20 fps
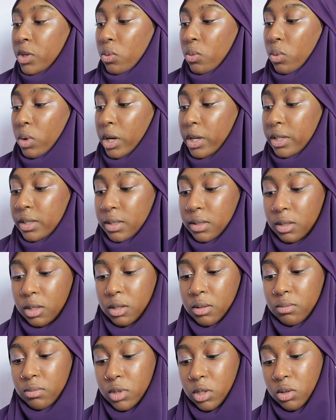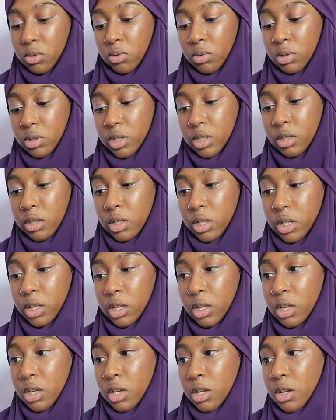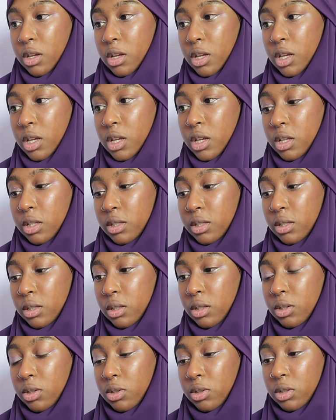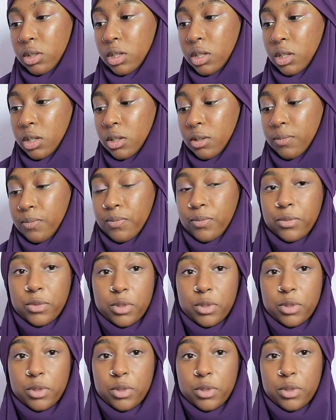why islam.org, and like it's literally